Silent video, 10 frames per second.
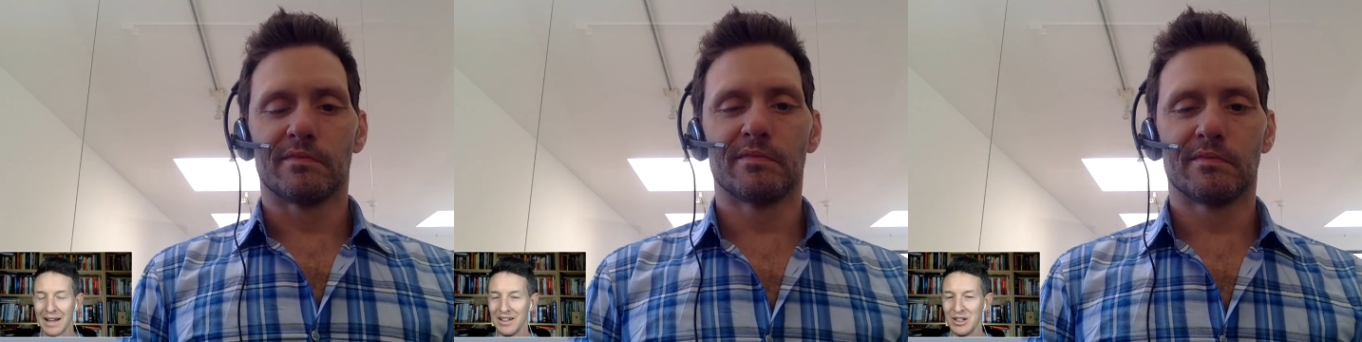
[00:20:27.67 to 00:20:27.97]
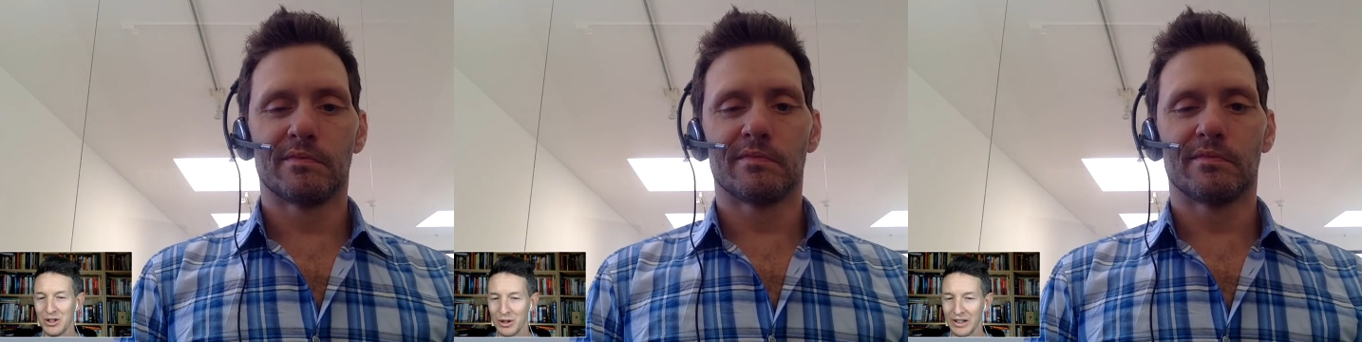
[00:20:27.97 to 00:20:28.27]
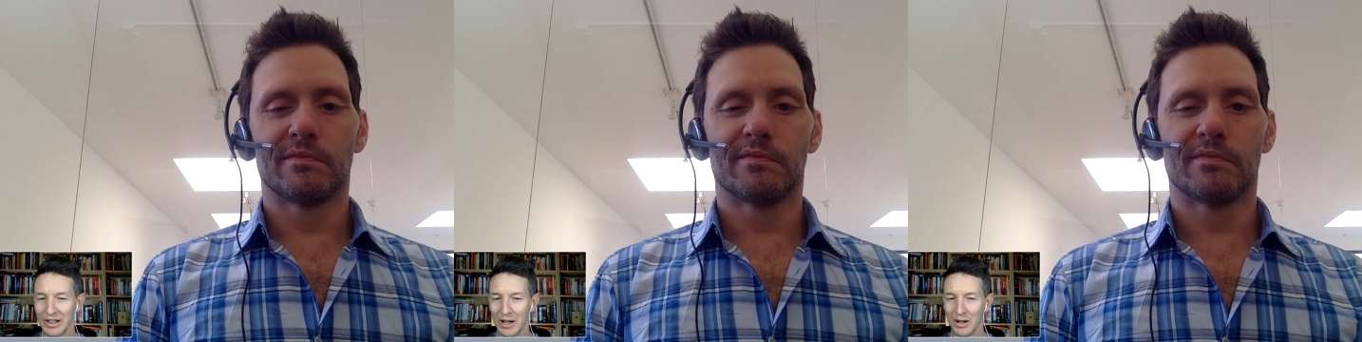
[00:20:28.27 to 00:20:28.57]
Speaker 1: into it
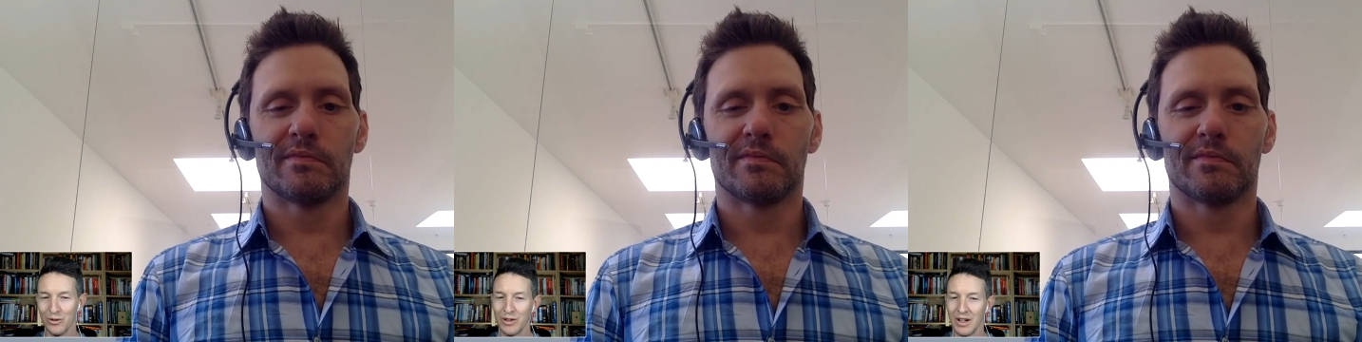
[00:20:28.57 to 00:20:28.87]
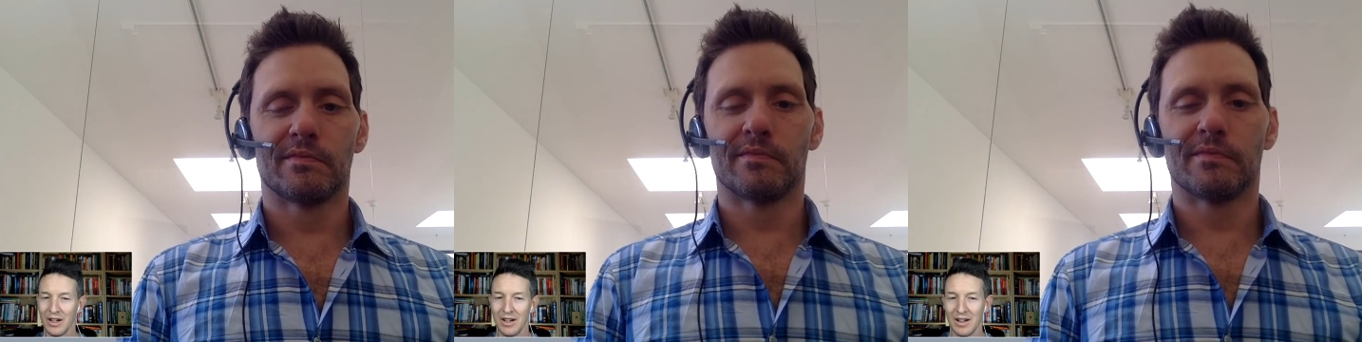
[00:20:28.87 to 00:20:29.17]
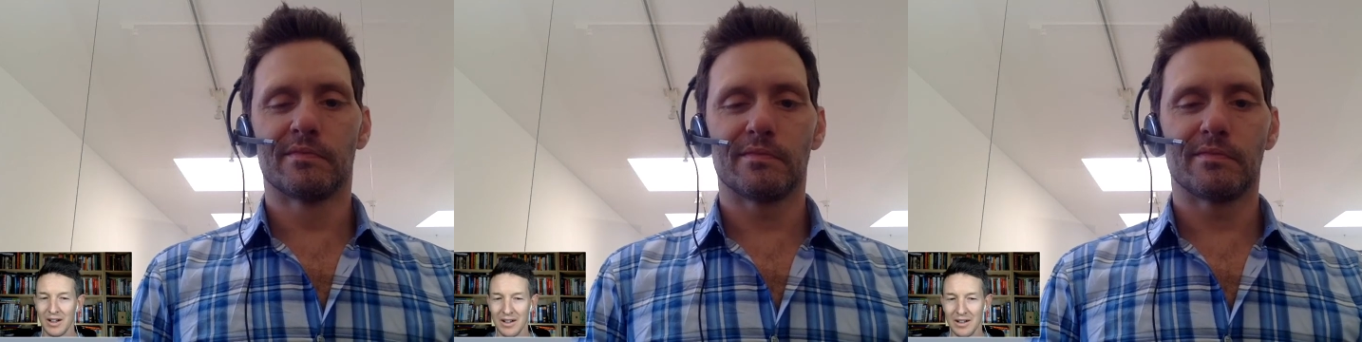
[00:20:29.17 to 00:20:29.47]
of,
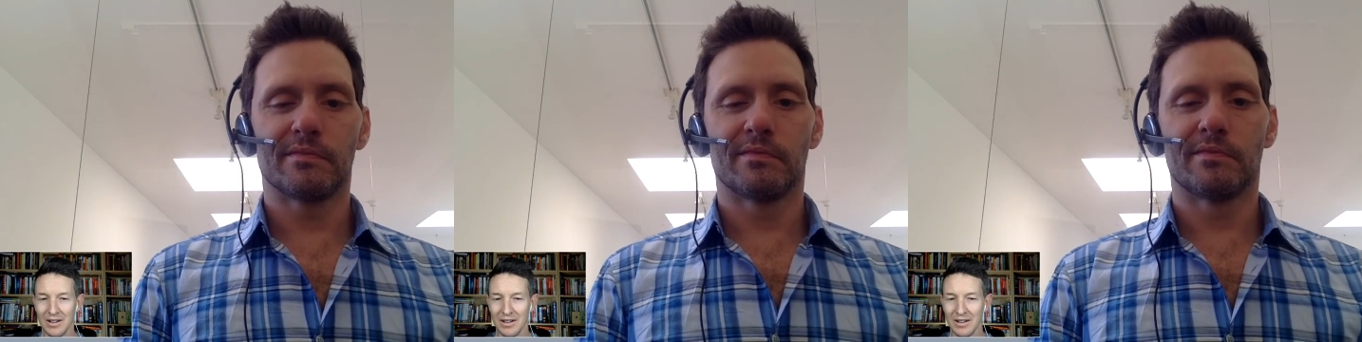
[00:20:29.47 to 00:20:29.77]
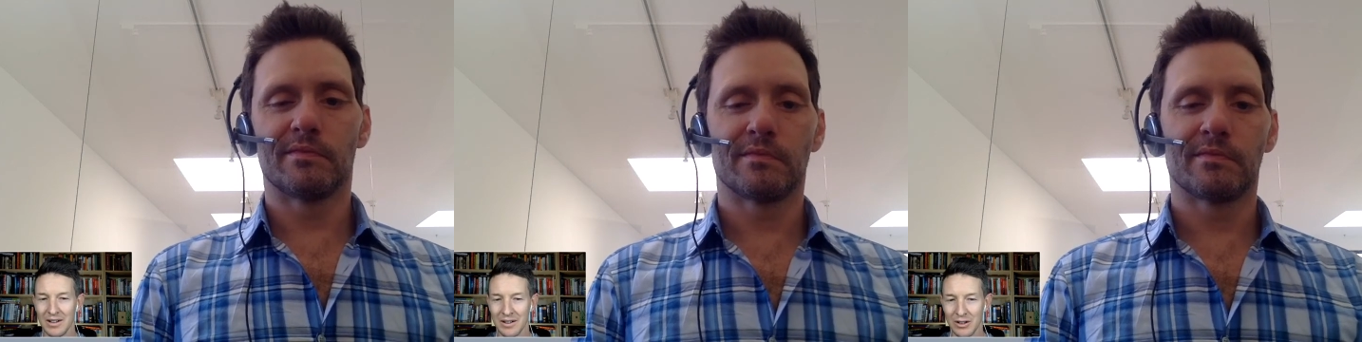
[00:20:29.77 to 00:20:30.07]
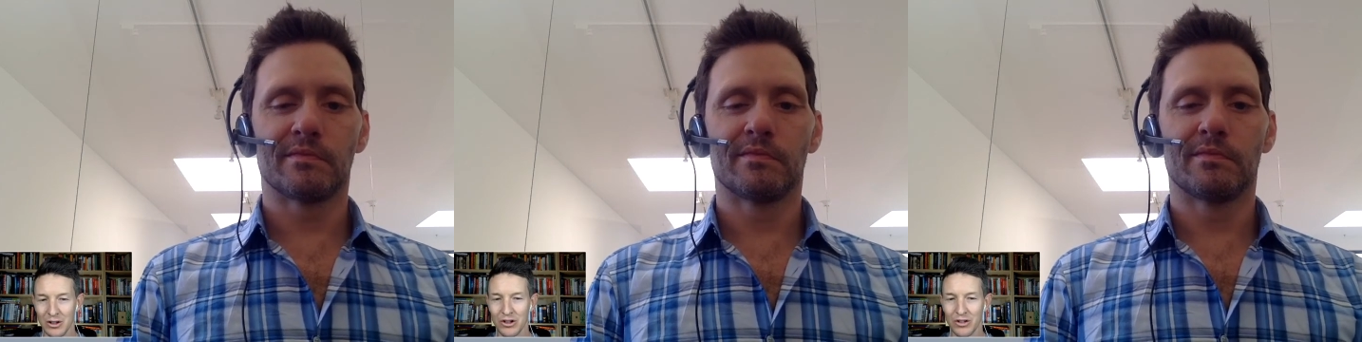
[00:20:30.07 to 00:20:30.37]
you should